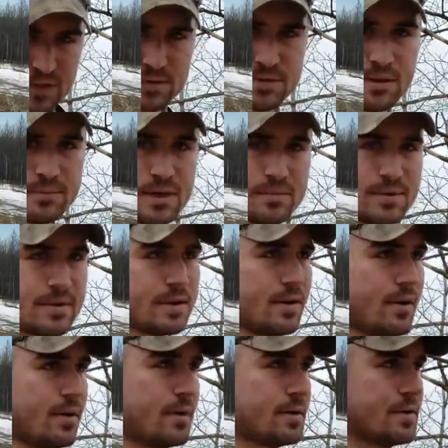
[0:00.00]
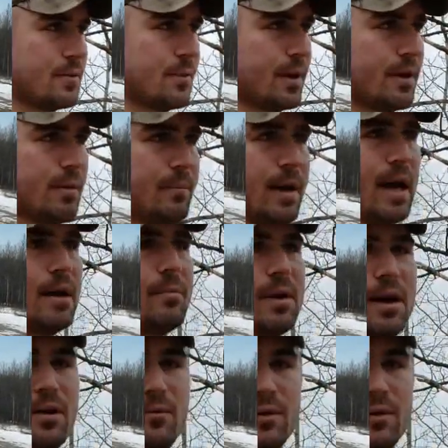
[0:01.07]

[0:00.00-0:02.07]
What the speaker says: Sometimes it's hard to wear a backpack